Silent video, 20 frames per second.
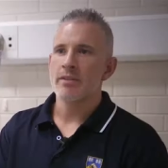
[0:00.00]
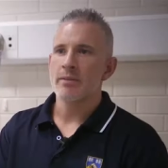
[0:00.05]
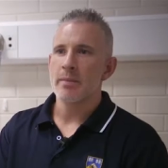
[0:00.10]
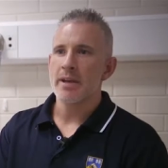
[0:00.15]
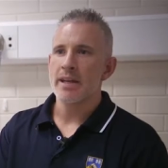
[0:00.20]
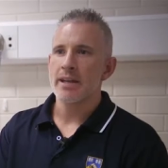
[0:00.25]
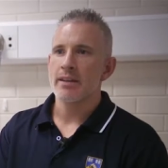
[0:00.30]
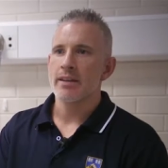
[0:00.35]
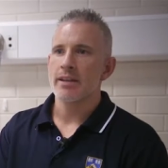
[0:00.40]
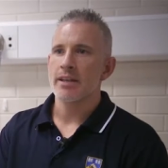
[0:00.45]
the
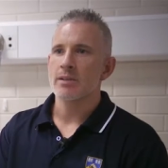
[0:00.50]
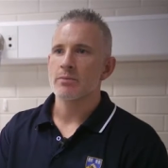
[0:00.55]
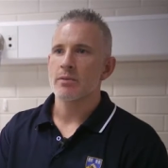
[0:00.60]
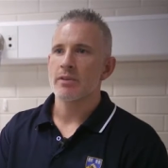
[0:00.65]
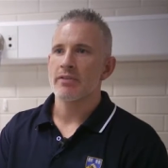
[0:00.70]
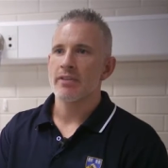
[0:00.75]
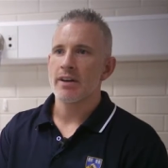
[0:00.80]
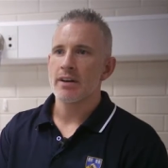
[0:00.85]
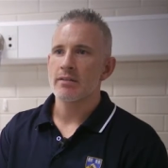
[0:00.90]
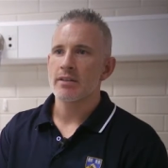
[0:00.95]
main things
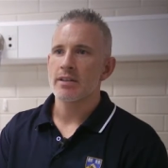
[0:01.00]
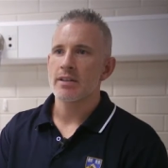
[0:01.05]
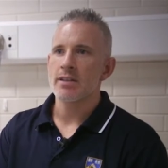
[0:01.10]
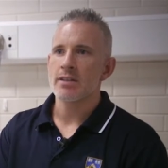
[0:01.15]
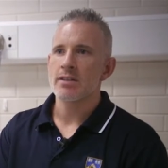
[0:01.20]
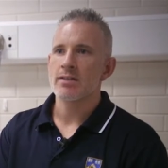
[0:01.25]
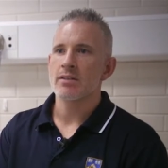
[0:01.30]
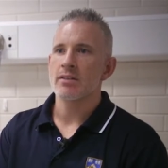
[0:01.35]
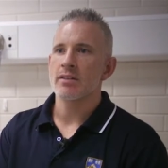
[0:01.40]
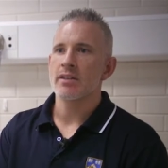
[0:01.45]
we found in
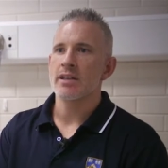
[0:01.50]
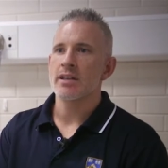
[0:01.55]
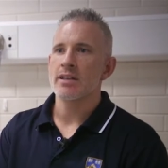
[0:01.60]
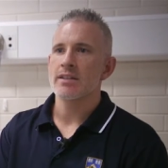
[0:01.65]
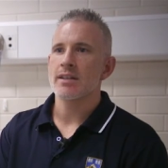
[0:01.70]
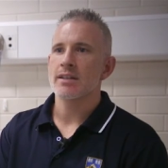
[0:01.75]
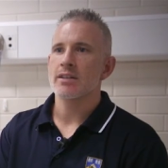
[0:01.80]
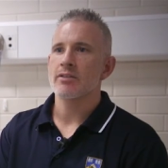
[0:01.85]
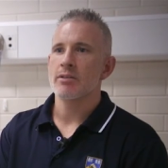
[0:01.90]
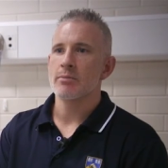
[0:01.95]
this study
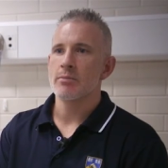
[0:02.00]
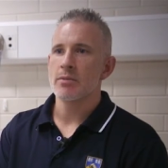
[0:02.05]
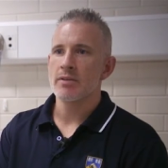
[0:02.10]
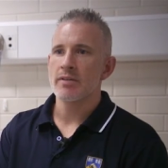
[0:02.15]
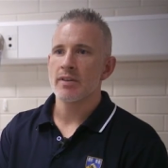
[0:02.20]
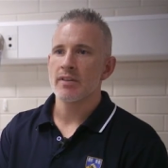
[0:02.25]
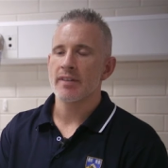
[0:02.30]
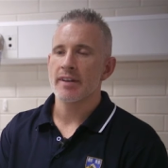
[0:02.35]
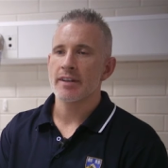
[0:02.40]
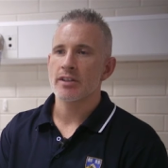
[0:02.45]
is that the
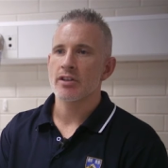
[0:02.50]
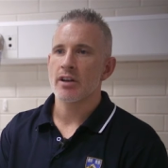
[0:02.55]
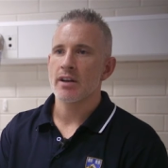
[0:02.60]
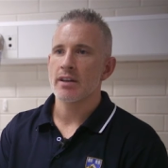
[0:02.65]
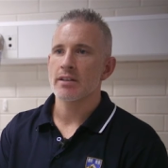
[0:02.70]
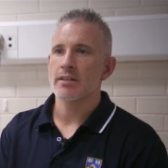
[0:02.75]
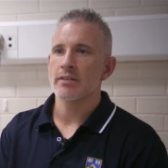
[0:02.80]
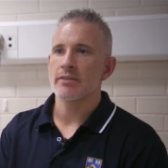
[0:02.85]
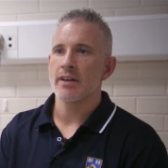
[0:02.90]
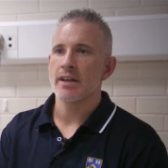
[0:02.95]
removal of
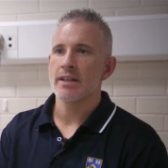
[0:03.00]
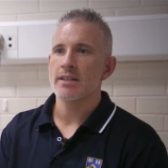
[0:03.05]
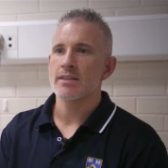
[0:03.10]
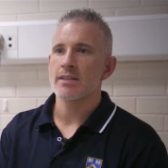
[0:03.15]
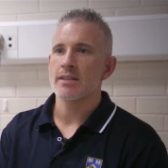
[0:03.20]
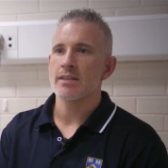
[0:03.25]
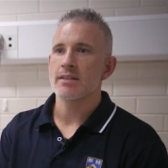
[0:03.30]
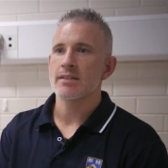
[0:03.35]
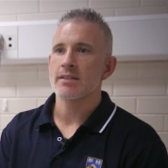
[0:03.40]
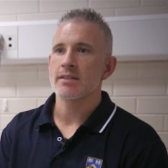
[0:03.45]
electronic
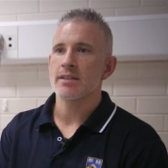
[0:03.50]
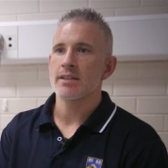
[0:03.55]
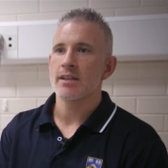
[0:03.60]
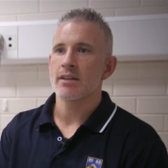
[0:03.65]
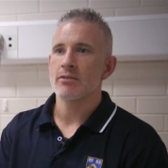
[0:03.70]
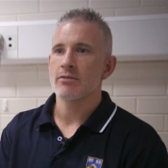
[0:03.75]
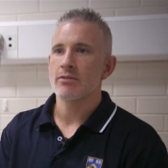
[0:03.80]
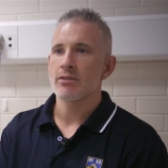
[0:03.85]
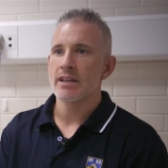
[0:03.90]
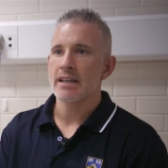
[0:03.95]
devices did
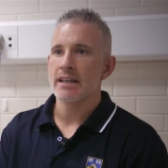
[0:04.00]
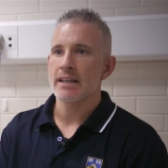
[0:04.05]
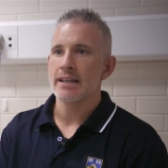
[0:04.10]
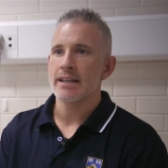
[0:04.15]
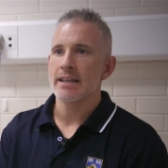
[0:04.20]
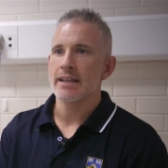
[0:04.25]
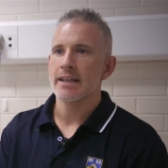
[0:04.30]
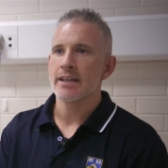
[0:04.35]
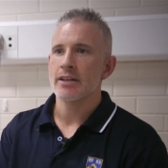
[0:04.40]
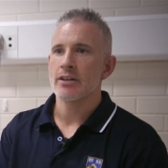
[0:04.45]
not
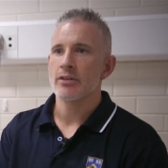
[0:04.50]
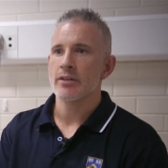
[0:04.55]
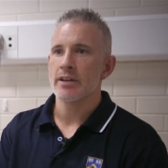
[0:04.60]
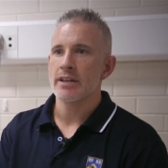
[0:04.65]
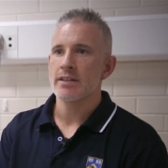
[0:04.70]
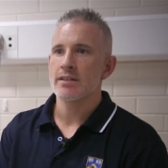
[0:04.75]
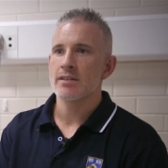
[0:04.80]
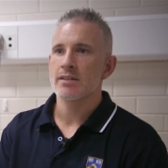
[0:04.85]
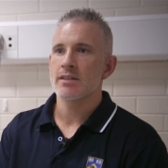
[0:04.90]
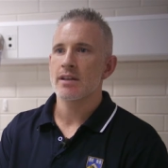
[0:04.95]
really
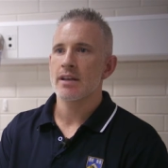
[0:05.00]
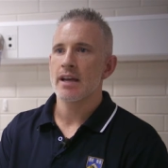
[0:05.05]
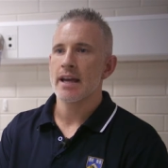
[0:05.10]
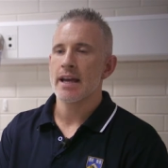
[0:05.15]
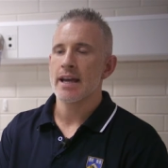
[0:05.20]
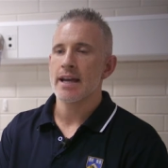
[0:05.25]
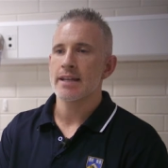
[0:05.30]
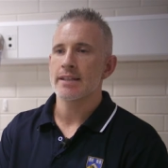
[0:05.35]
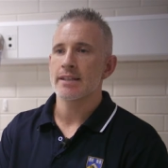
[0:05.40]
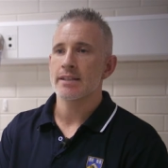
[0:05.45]
increase
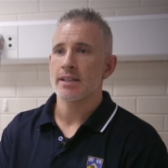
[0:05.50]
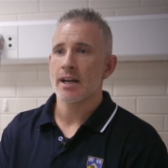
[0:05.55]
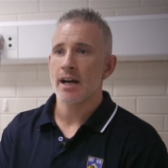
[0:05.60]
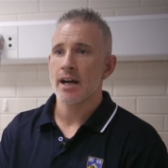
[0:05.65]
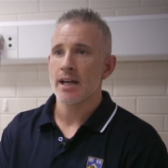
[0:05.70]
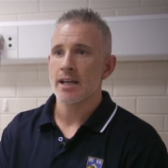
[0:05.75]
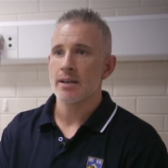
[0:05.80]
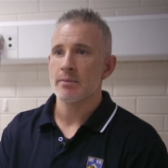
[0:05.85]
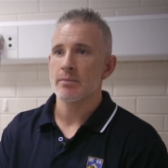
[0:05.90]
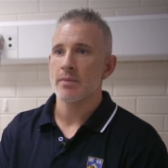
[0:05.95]
the
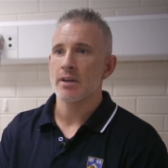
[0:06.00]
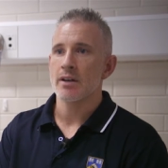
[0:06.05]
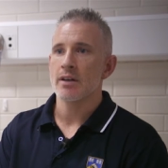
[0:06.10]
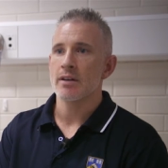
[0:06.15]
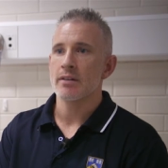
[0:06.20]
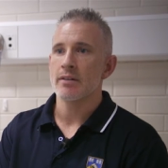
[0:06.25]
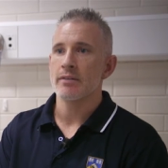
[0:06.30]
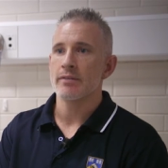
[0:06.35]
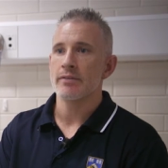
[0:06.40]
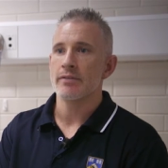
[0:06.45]
time
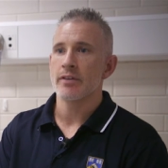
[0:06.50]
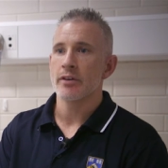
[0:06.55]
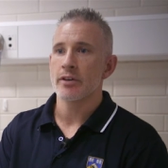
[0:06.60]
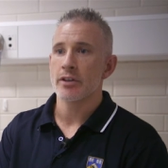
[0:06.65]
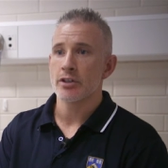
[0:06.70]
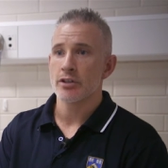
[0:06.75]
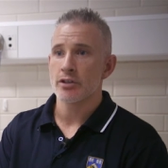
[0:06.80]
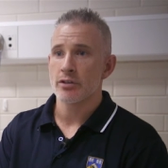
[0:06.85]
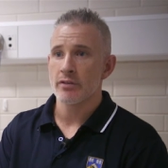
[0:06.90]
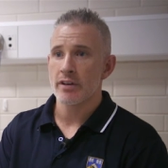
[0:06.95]
of or
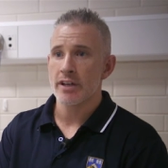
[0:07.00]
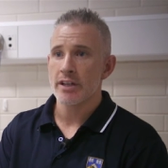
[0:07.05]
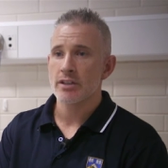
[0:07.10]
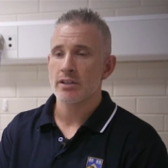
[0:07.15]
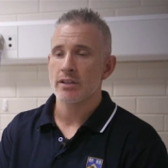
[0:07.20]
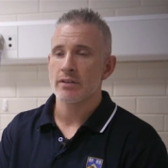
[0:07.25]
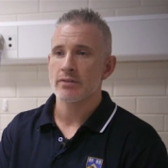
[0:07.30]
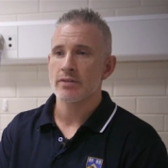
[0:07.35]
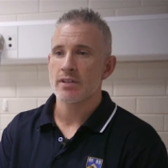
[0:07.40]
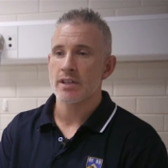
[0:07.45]
the
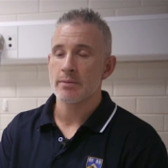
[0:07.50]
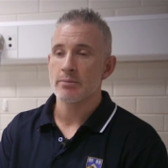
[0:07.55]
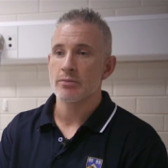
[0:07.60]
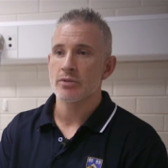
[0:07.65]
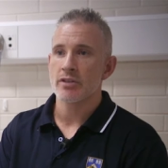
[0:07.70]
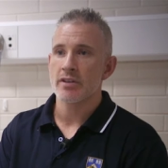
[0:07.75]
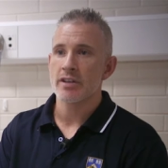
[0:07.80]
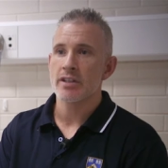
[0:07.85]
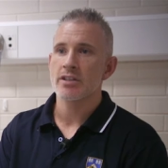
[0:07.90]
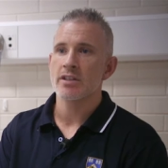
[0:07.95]
duration of sleep
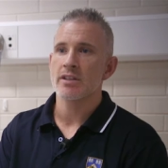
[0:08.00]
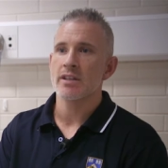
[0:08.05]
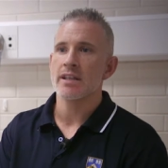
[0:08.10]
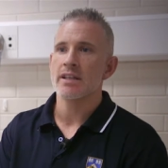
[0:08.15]
duration